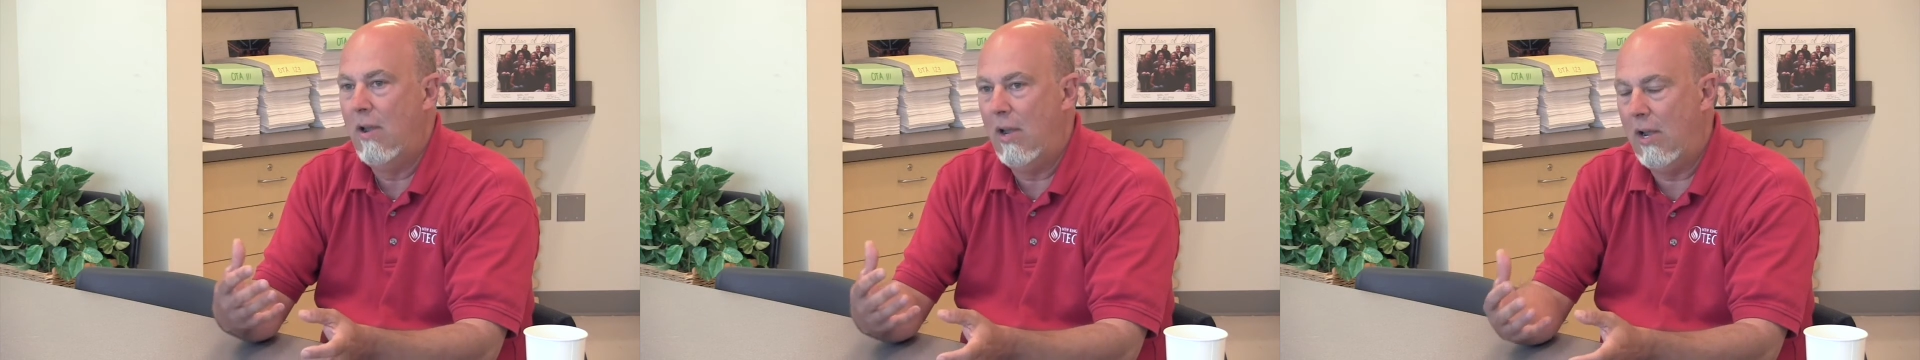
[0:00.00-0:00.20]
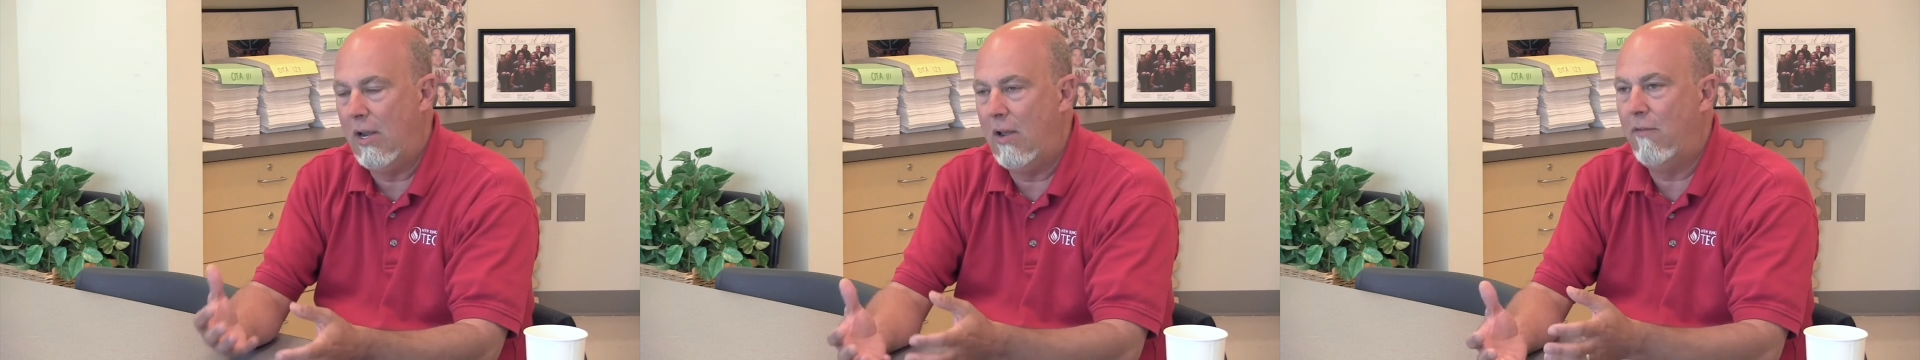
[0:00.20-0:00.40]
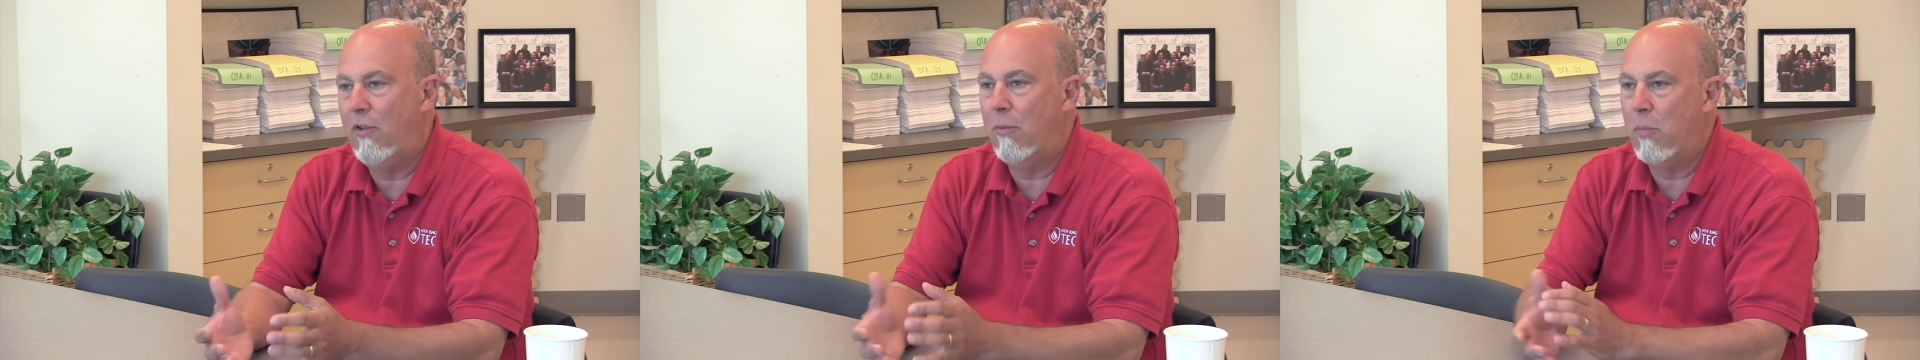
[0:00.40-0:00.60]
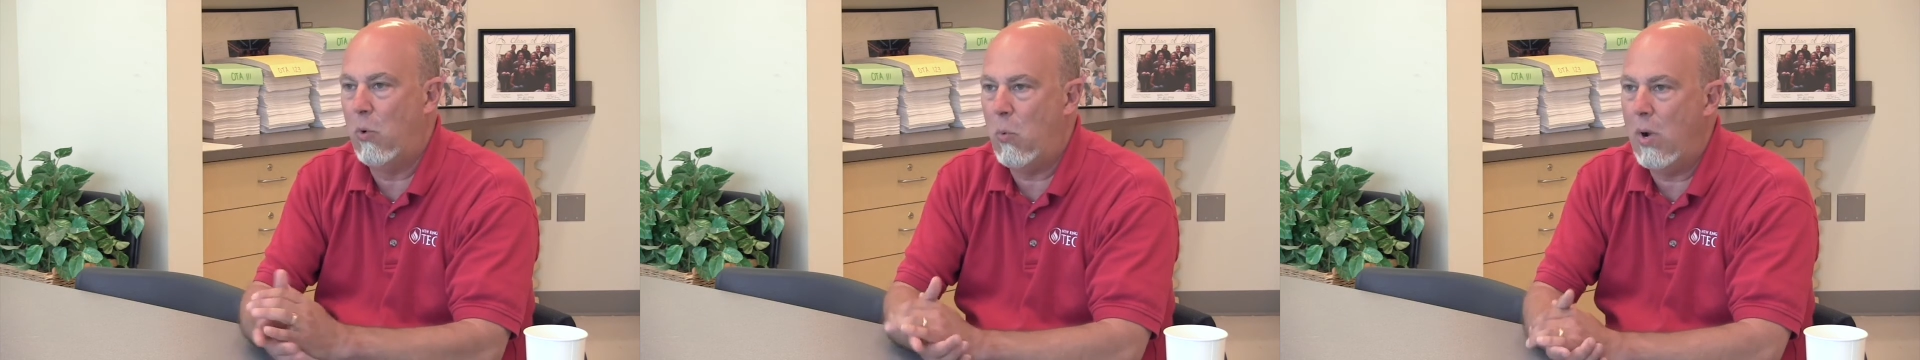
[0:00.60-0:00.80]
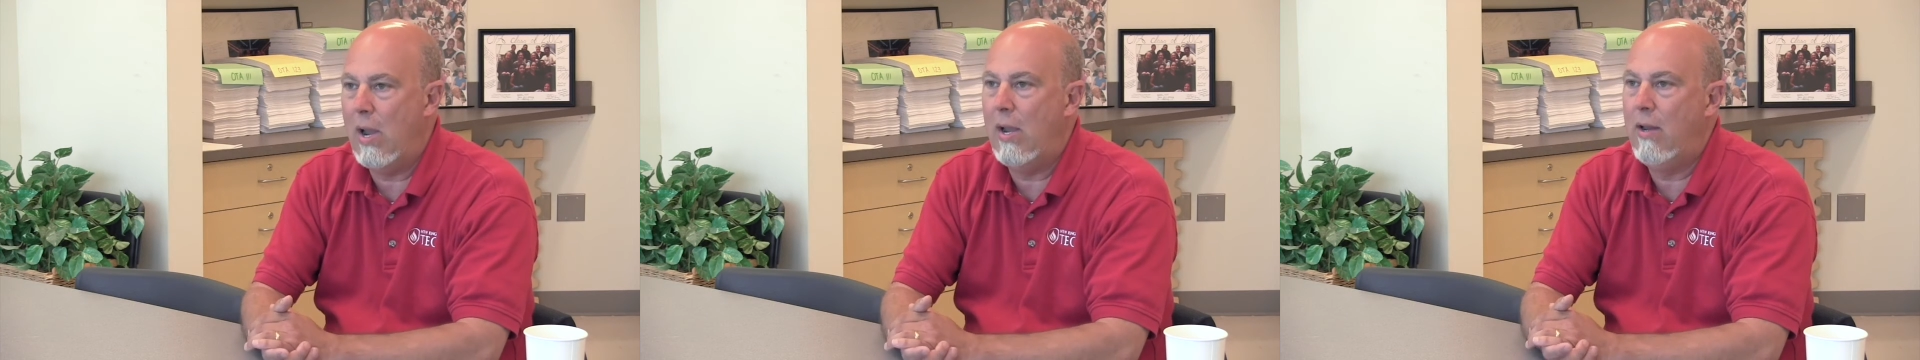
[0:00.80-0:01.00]
It gives them
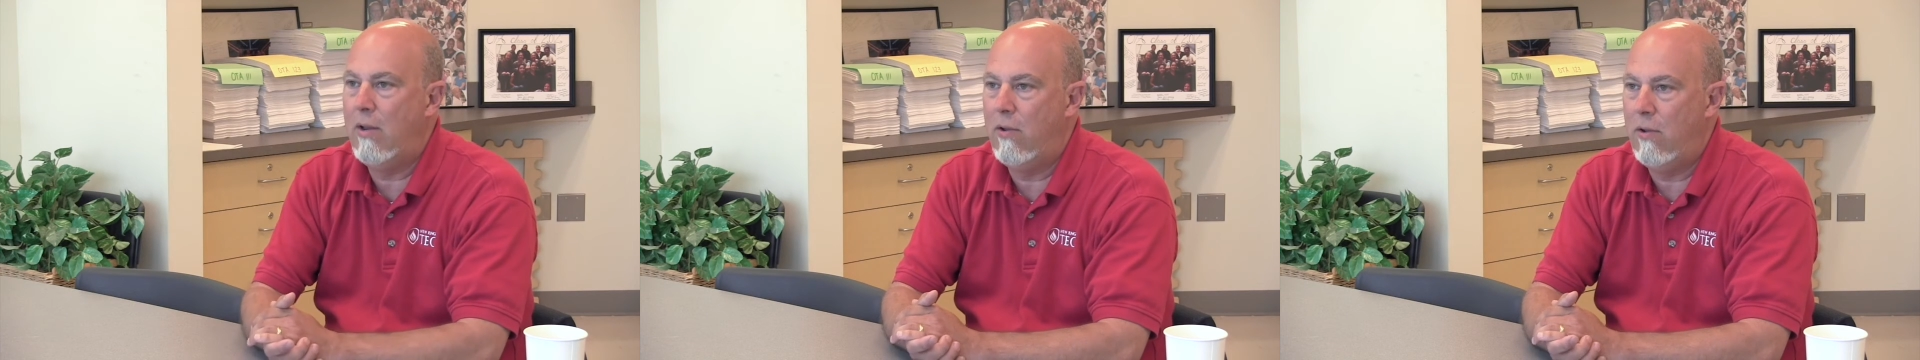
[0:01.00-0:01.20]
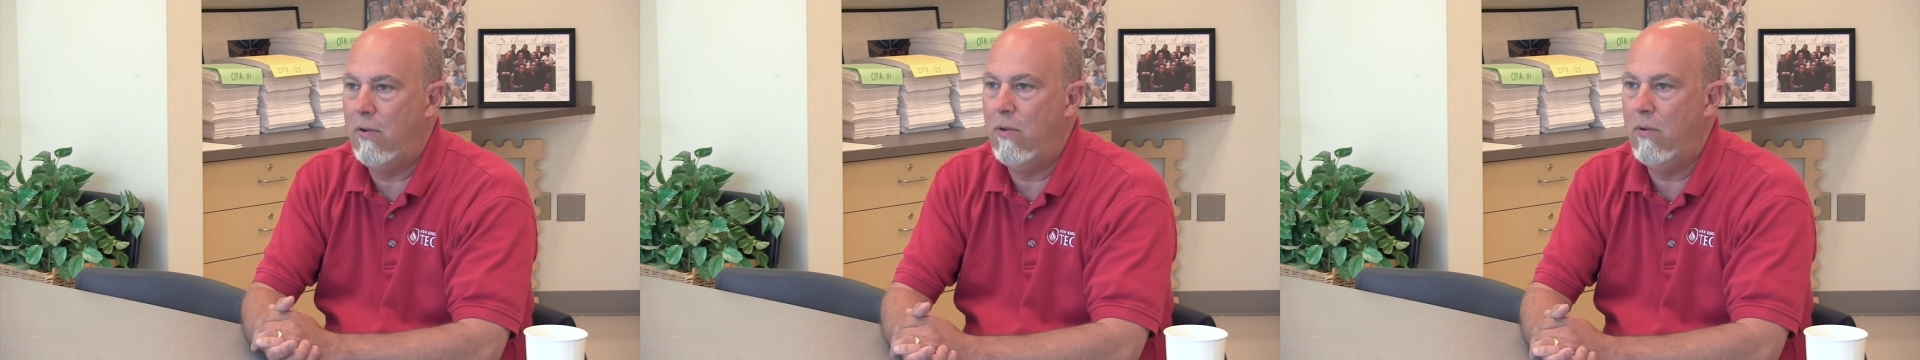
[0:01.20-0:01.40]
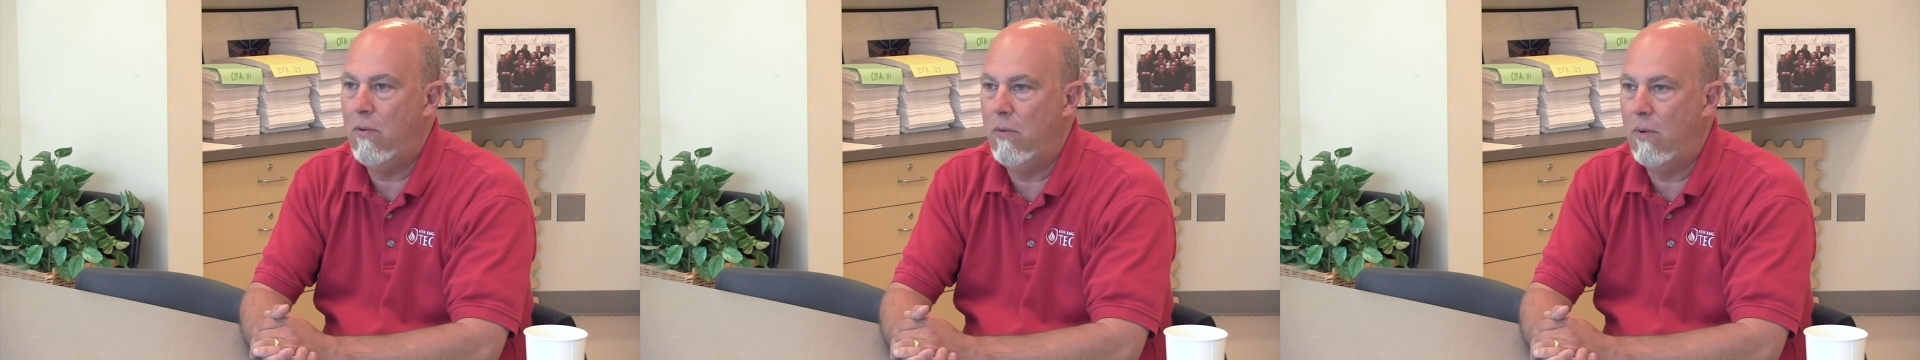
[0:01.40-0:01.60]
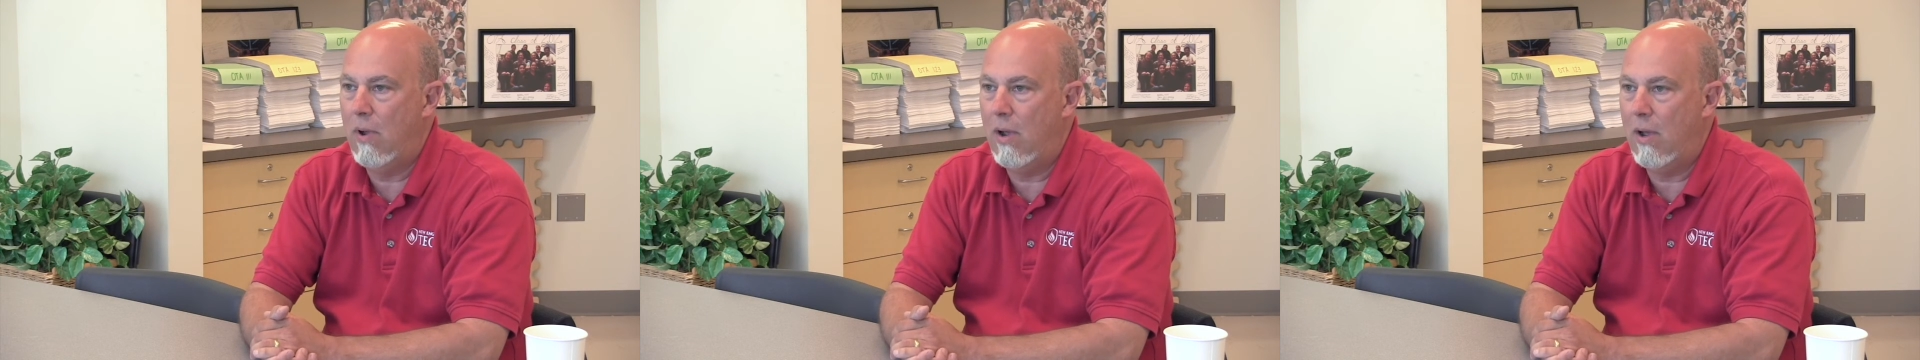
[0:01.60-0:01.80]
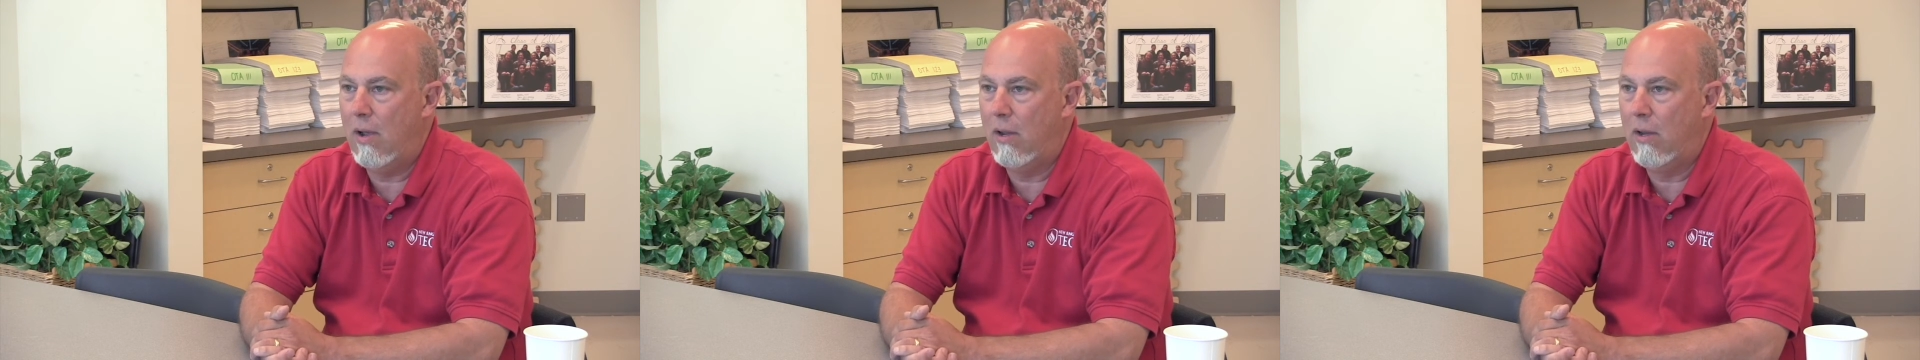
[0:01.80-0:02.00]
a way to
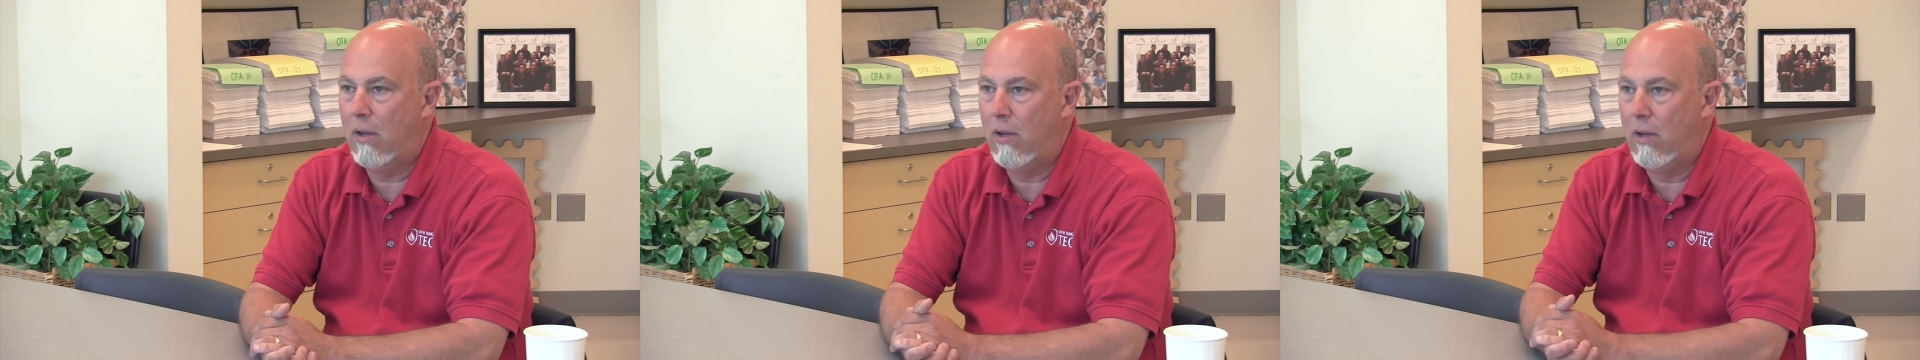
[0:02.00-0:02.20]
uh,